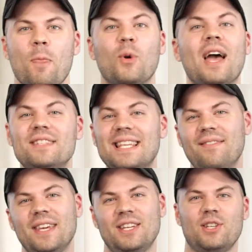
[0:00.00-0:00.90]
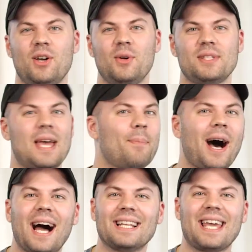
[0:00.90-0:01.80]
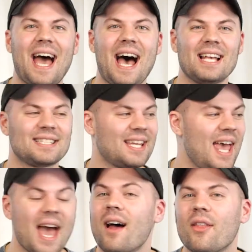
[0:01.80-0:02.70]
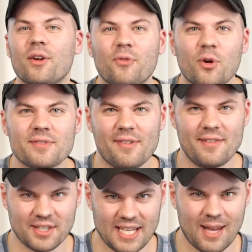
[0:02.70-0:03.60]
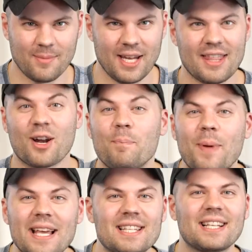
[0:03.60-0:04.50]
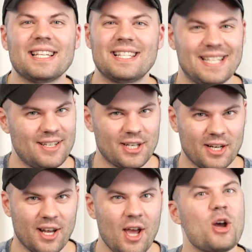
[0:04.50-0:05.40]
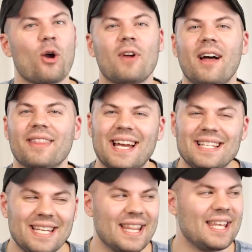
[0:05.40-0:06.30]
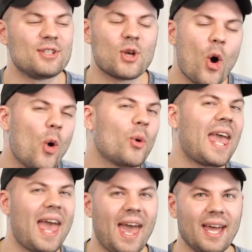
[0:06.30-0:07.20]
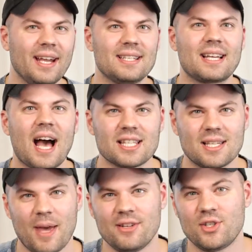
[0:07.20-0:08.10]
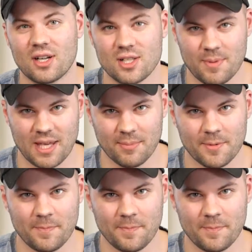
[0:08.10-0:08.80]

We have TV shows and podcasts and other forms of entertainment that are basically centered around the idea that it's okay to gossip and judge people.